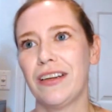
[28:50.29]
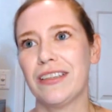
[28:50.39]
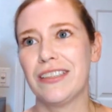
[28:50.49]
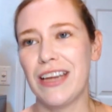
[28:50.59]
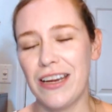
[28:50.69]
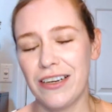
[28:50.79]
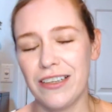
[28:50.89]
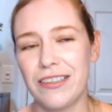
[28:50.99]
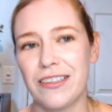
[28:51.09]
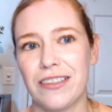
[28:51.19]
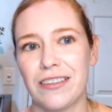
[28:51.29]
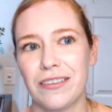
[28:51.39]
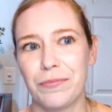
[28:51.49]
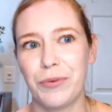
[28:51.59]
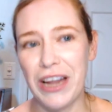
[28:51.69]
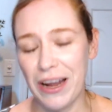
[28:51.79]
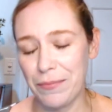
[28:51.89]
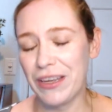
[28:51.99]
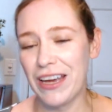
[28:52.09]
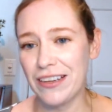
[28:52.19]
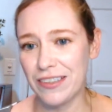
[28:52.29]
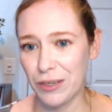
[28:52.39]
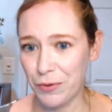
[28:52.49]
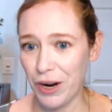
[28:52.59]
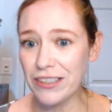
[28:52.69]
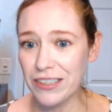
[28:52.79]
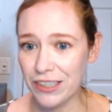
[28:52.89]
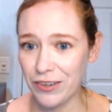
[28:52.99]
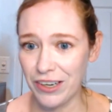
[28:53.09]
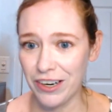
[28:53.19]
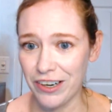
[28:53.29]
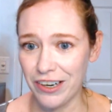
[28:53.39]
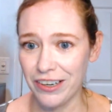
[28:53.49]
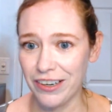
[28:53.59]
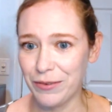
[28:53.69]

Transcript: state is bringing up the case, they're prosecuting her,